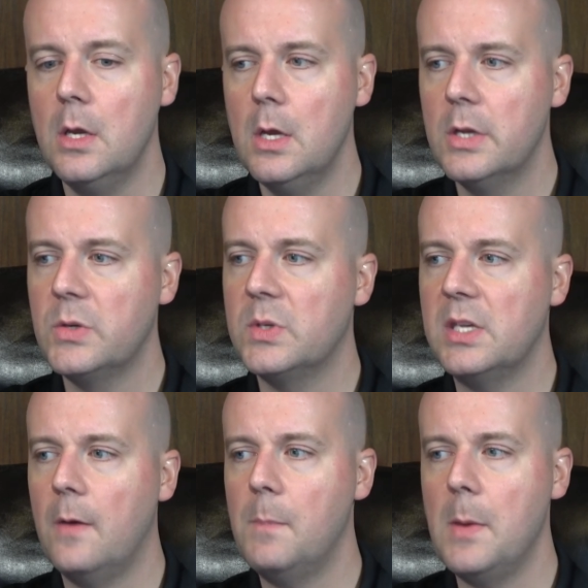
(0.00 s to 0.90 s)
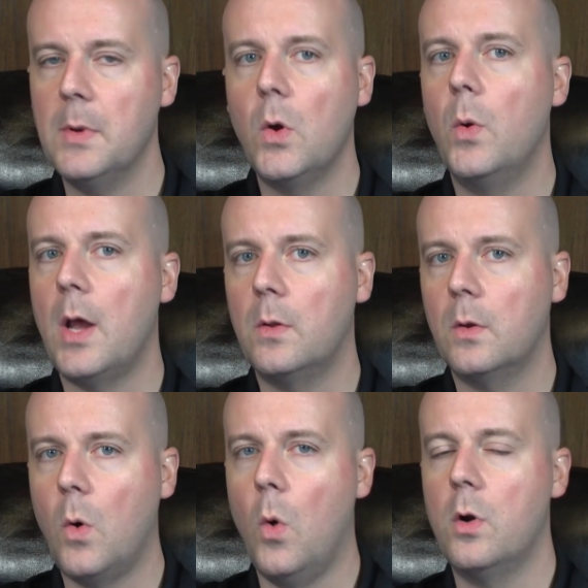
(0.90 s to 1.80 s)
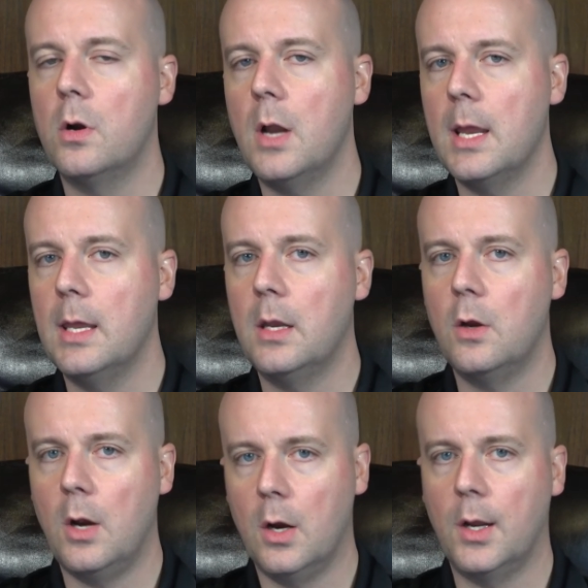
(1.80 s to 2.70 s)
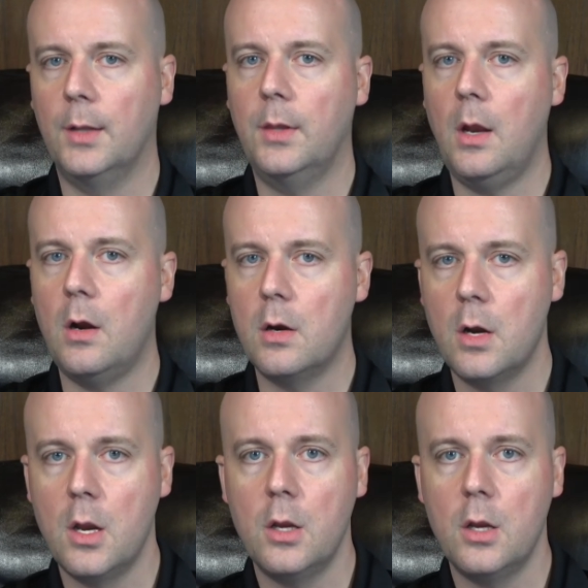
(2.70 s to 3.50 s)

So instead of maybe going down the corner and getting your haircut there,